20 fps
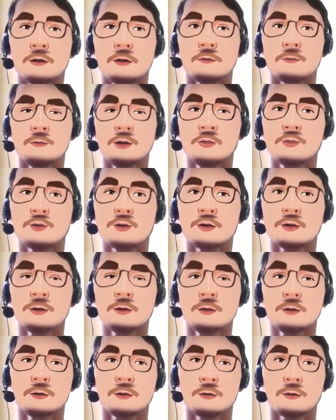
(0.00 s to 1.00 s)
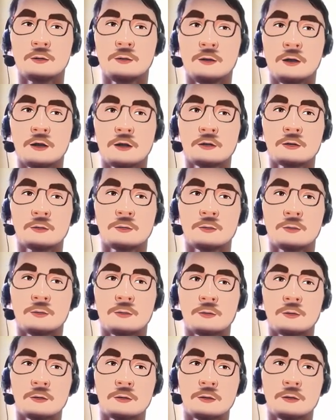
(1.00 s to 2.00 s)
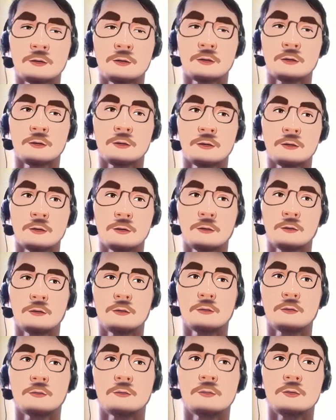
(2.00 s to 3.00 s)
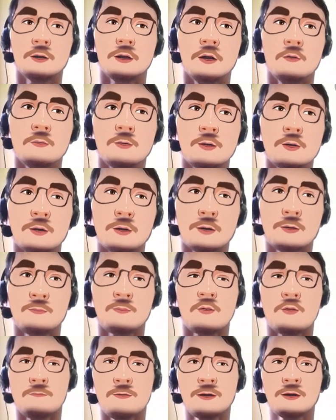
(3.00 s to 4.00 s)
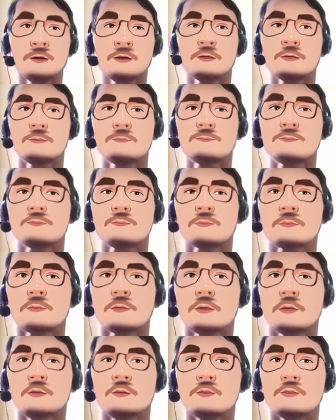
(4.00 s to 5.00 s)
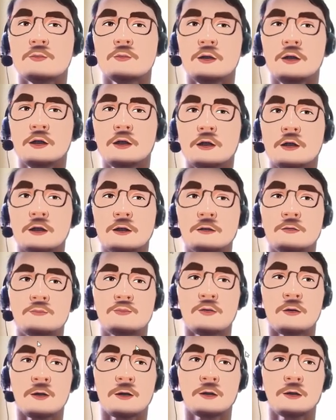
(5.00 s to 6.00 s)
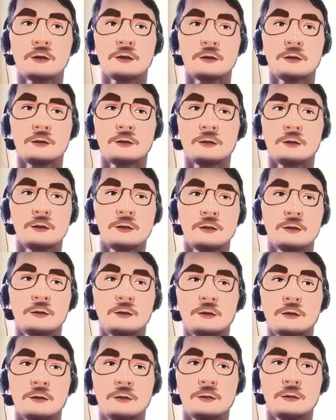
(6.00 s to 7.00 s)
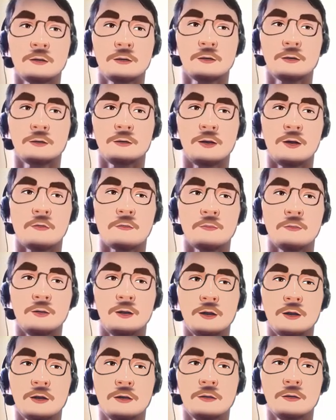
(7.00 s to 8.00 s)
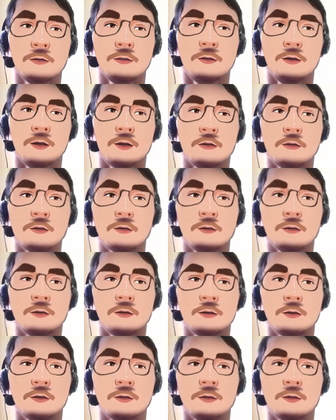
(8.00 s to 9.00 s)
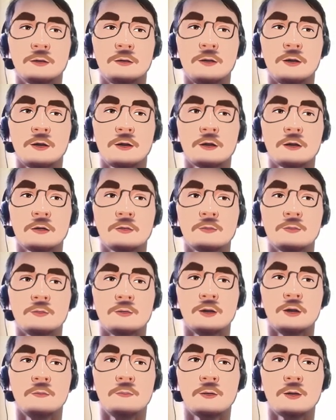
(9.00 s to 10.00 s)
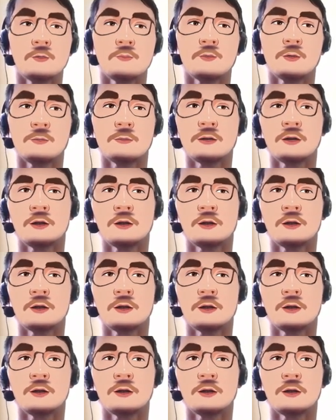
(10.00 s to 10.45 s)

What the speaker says: picture as a image format. You click and drag down here and that image will